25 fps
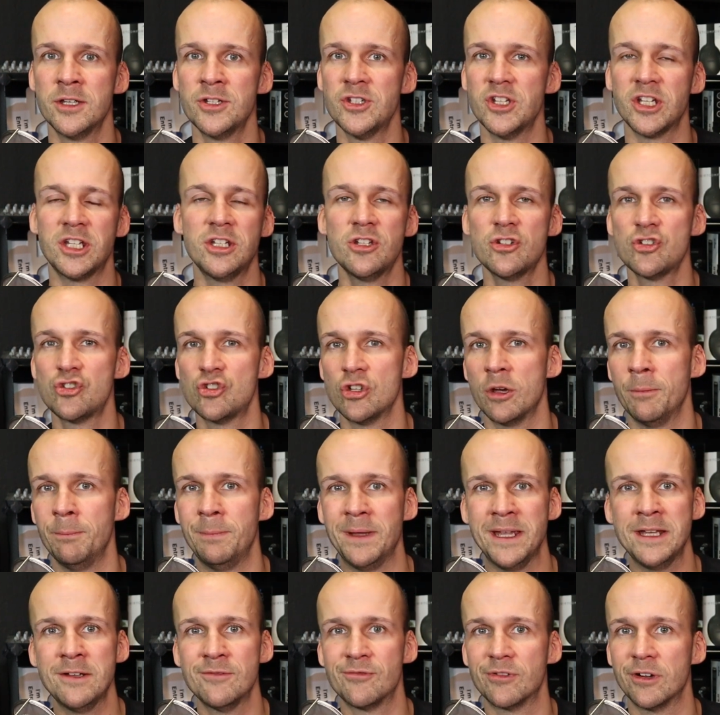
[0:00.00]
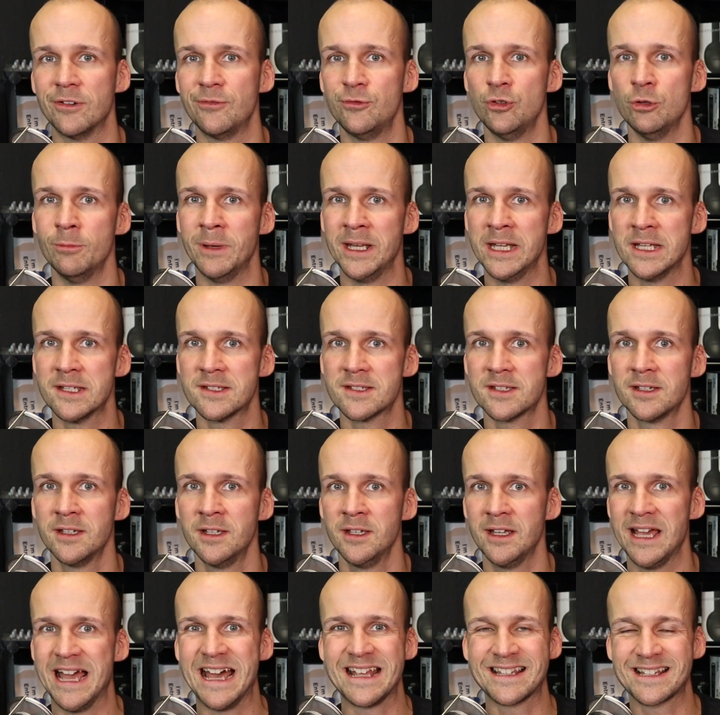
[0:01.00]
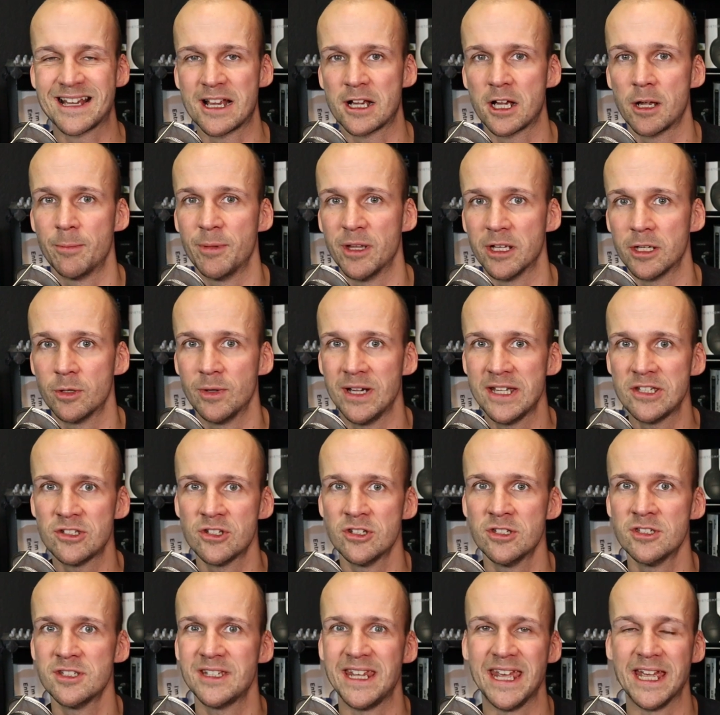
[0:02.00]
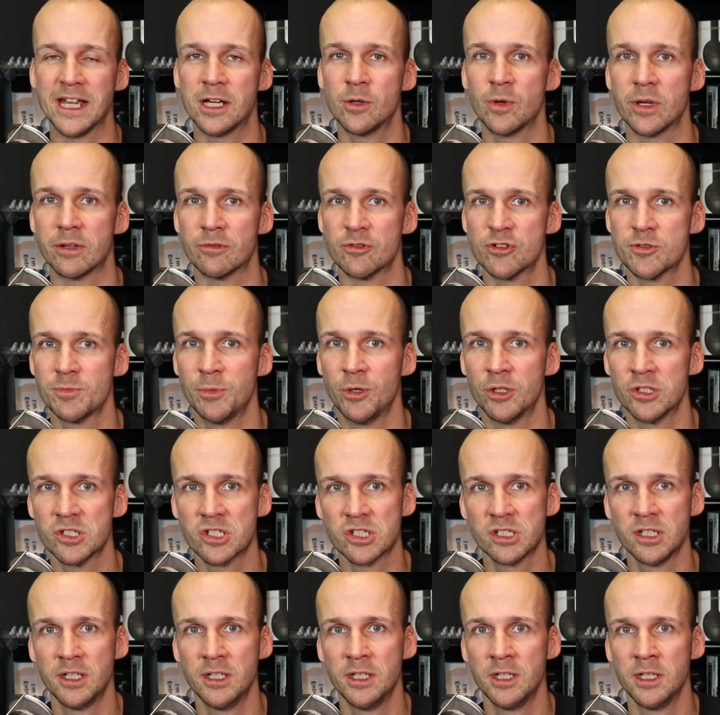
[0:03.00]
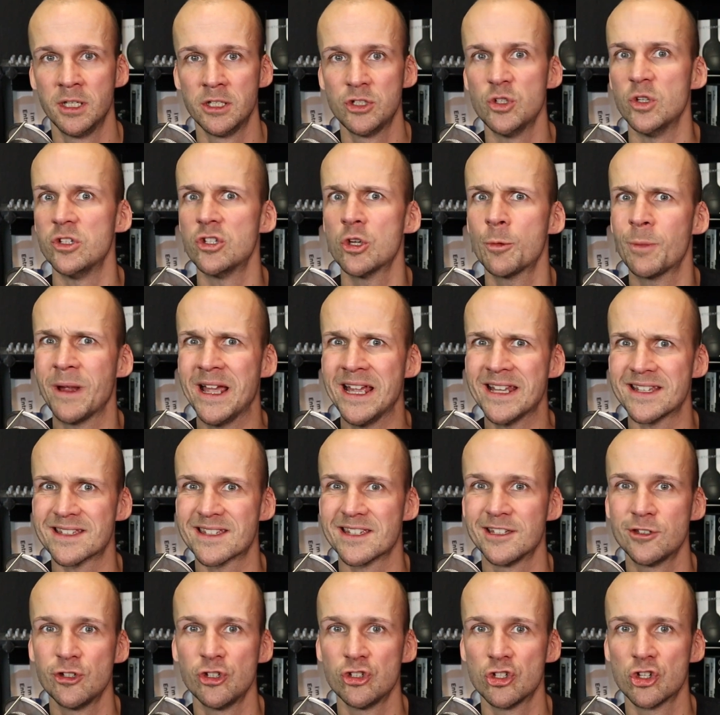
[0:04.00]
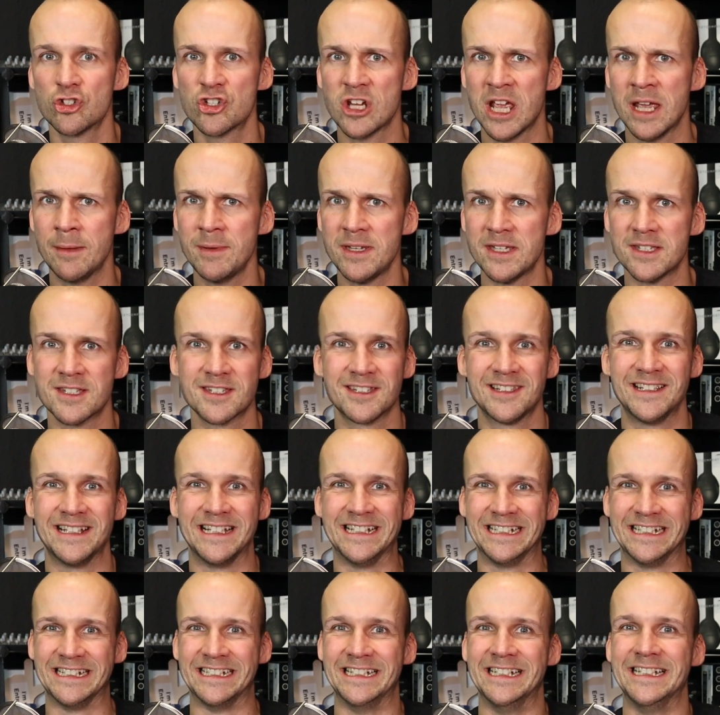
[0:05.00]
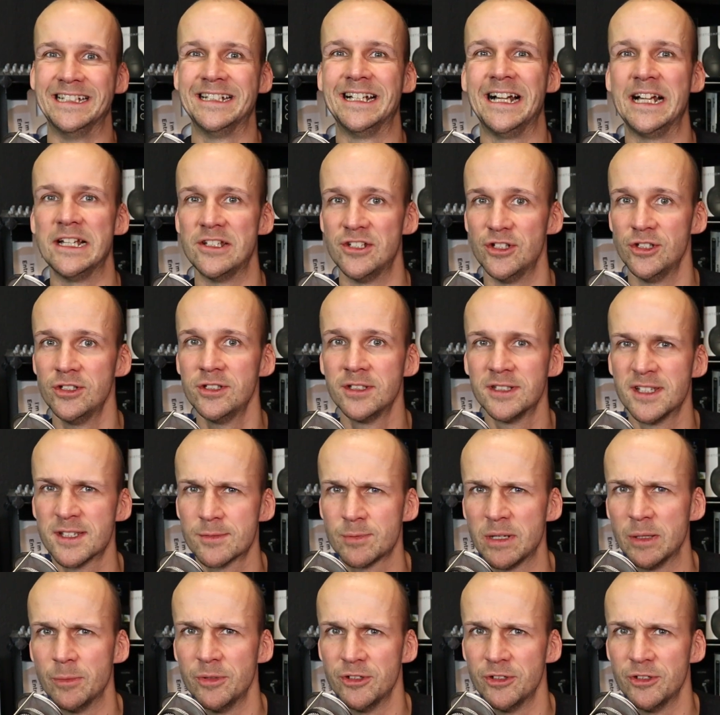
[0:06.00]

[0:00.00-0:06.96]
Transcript: So you can just jump in for a few minutes, ask a couple of questions, get a quick response, do it in your pants, do it in your jammies. I do. That's